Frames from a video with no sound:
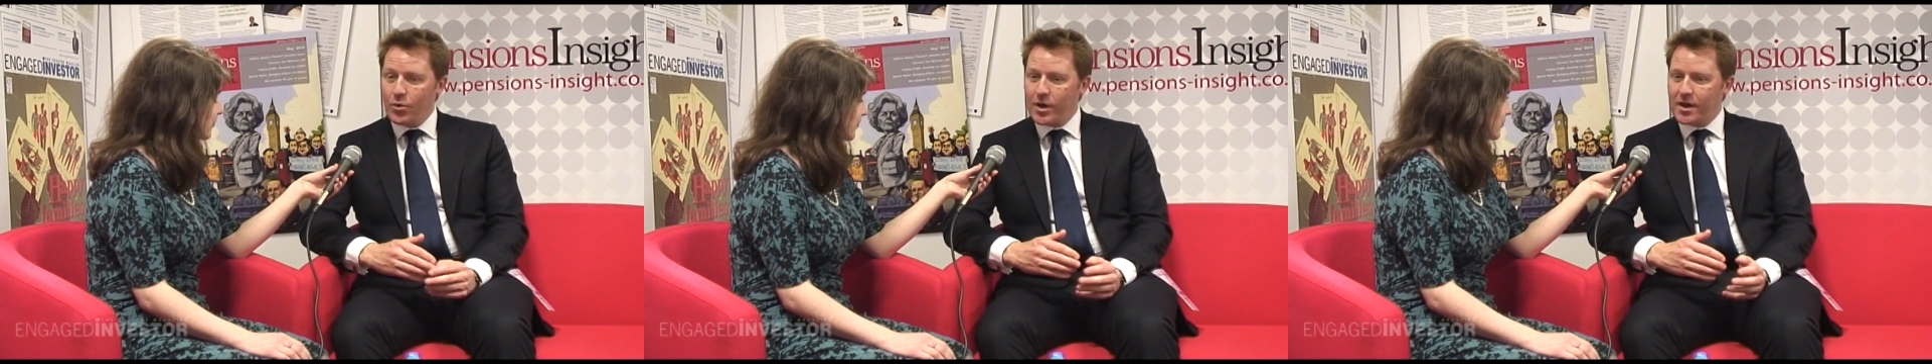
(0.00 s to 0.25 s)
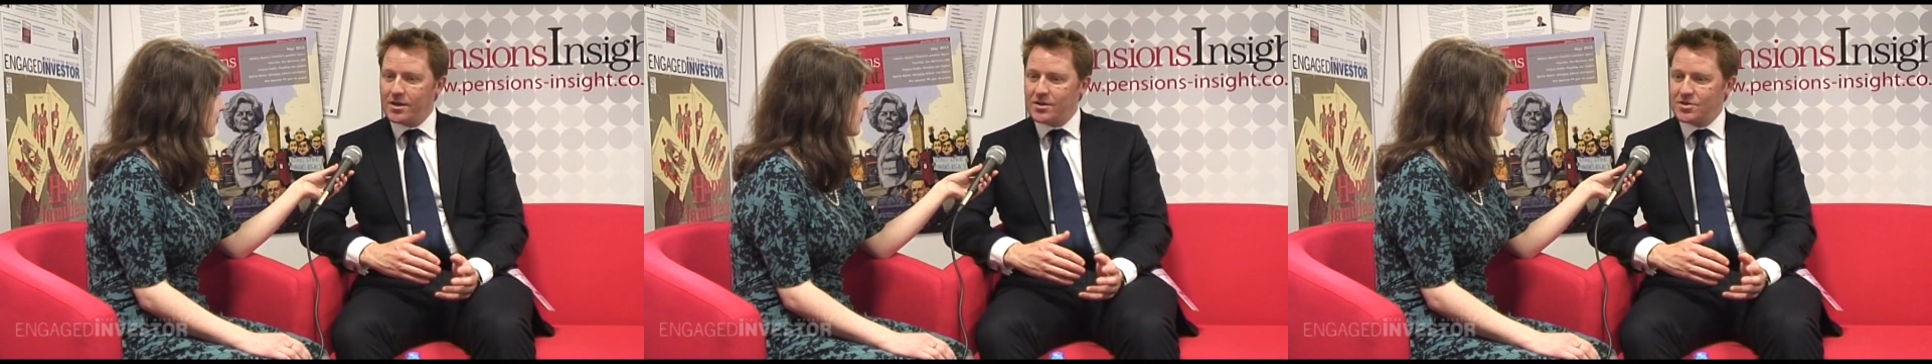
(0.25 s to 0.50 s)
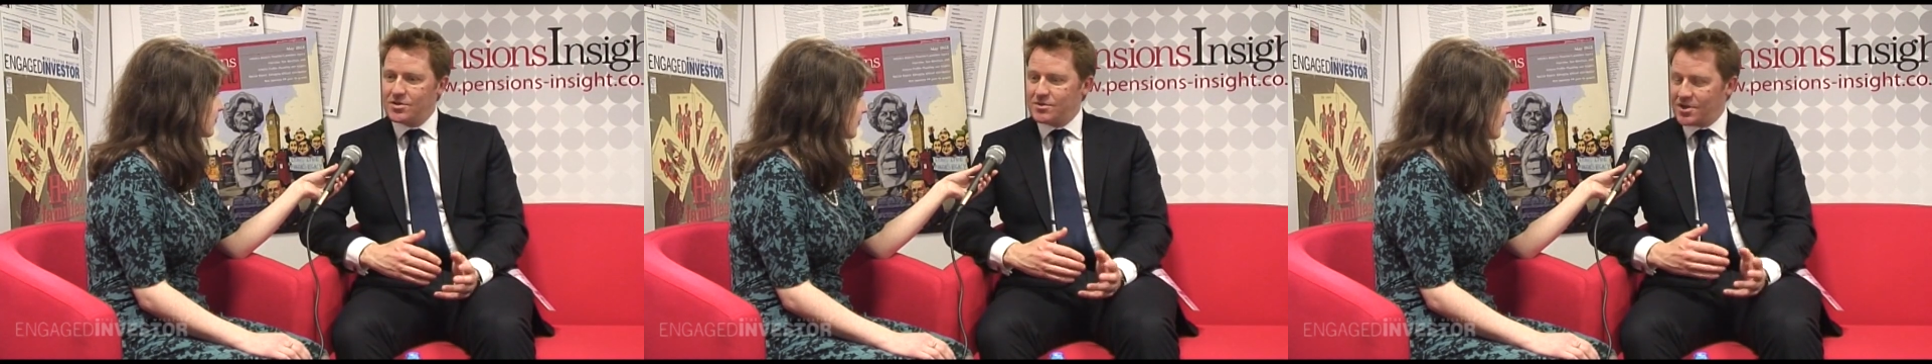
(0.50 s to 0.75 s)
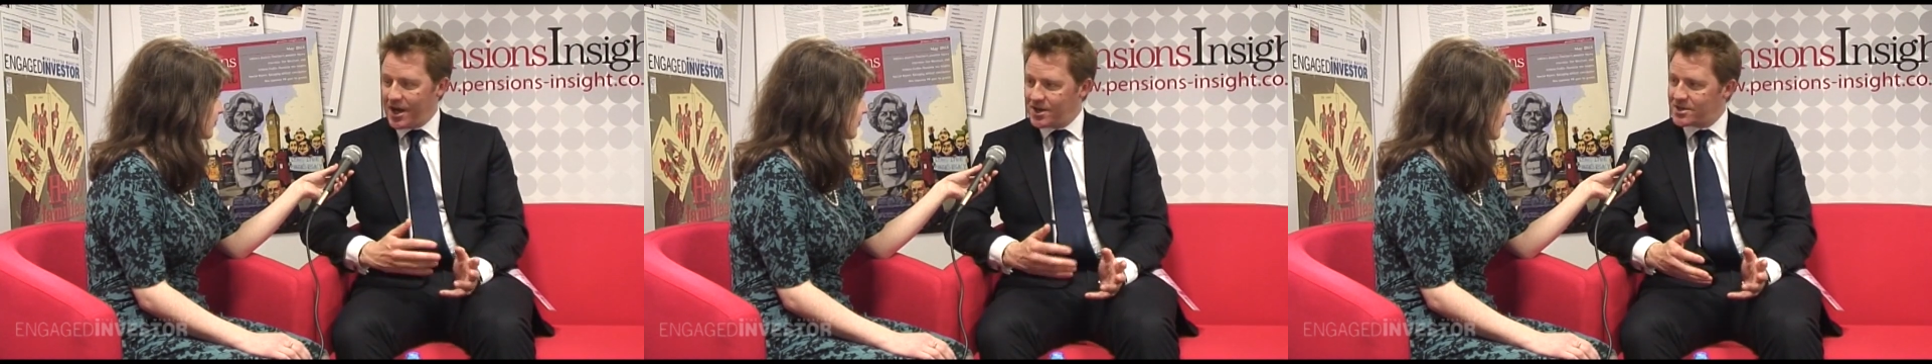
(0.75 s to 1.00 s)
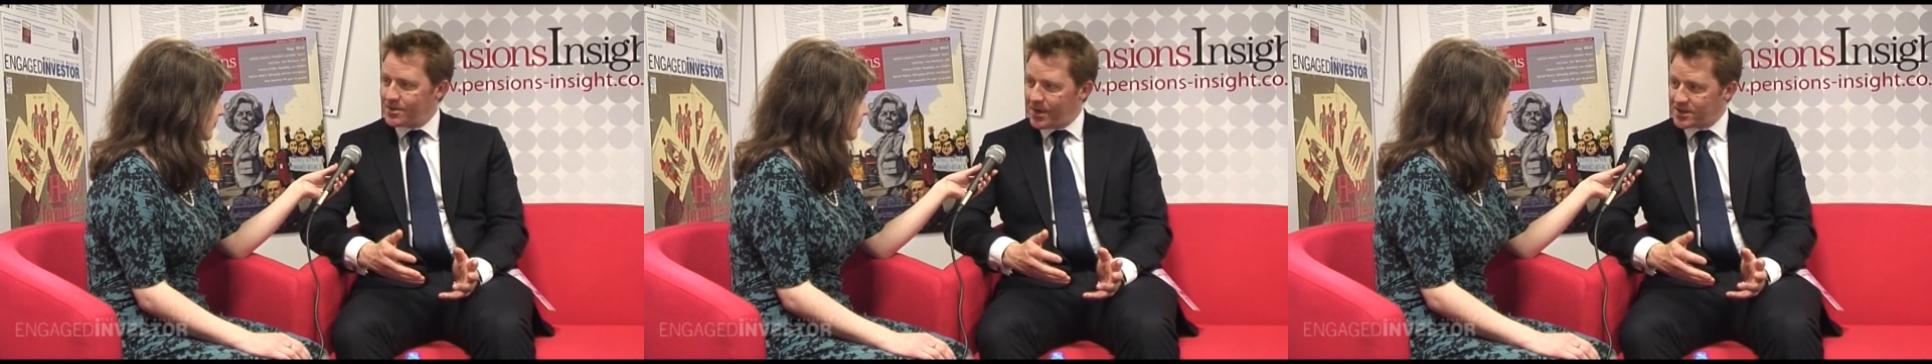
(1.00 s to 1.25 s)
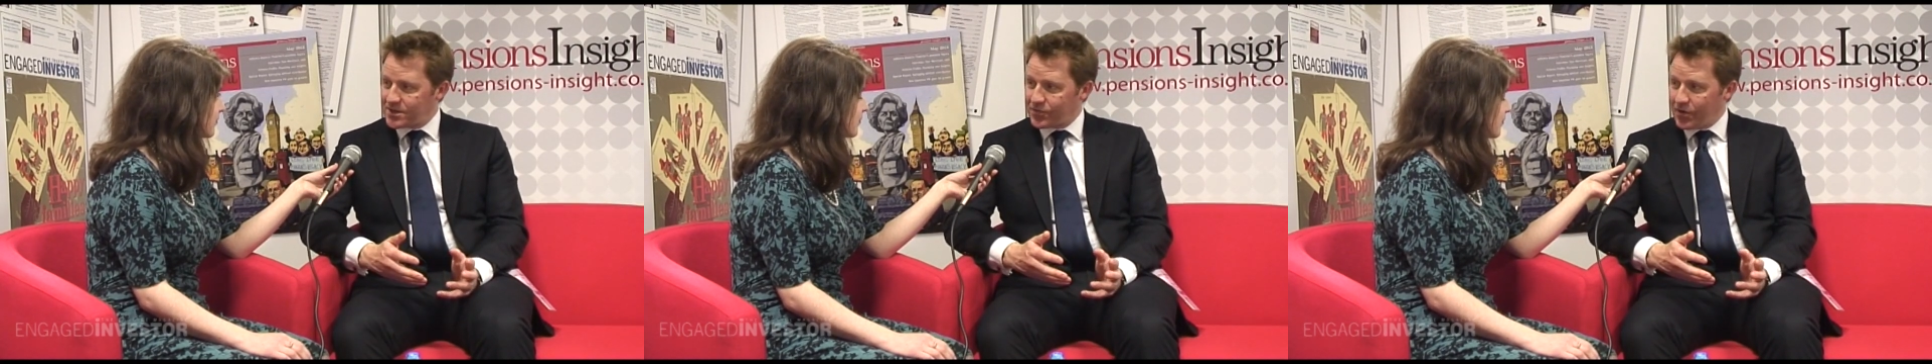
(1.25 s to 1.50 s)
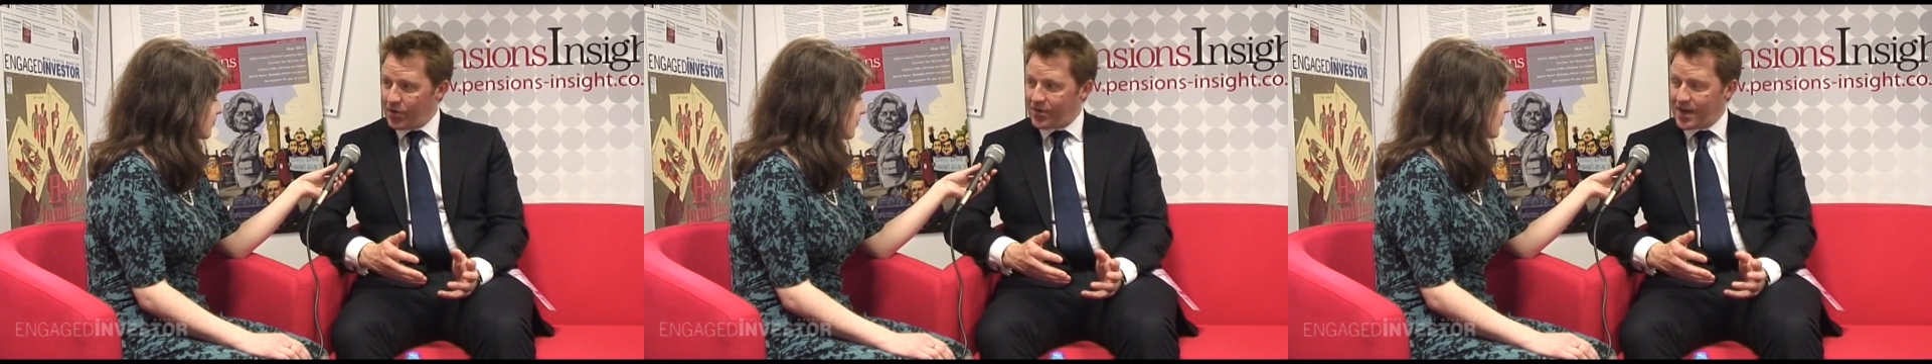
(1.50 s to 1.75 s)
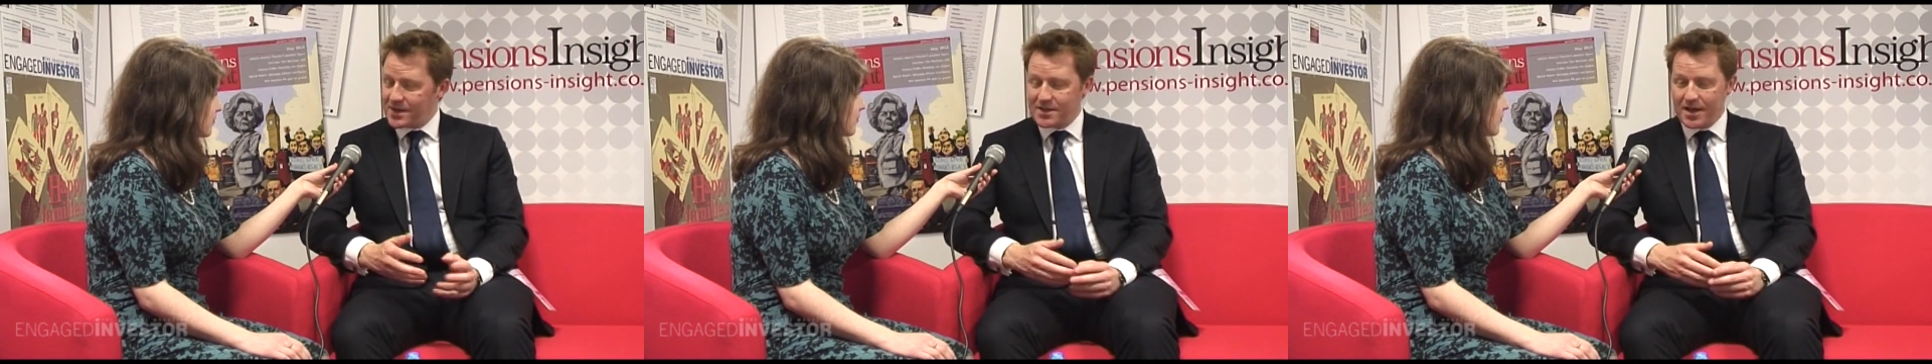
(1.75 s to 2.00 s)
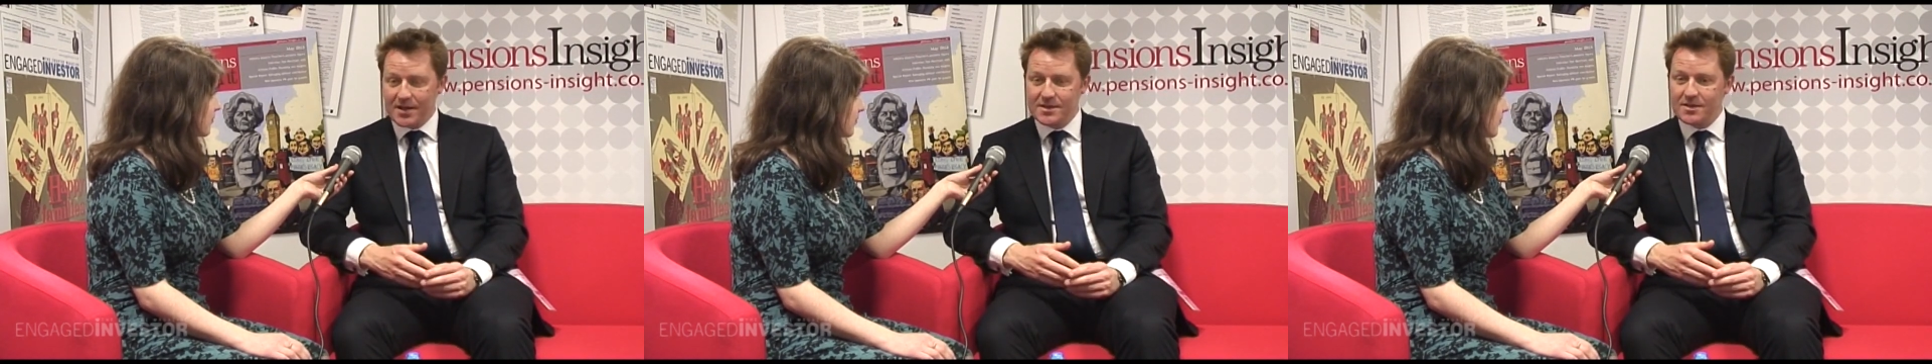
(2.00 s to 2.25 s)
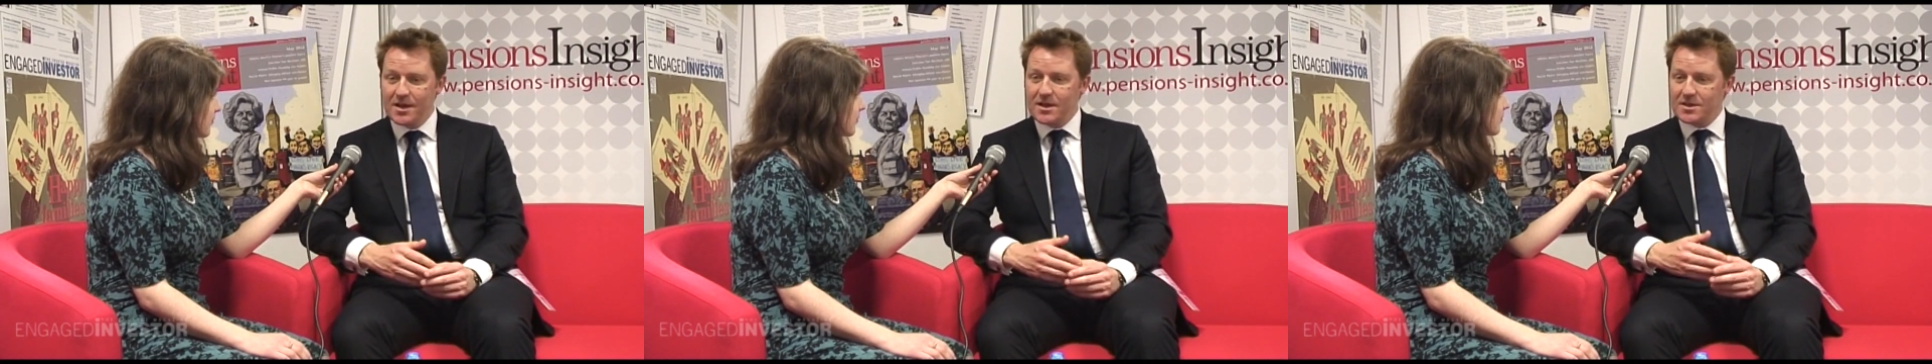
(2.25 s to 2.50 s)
we can change the mix of growth assets,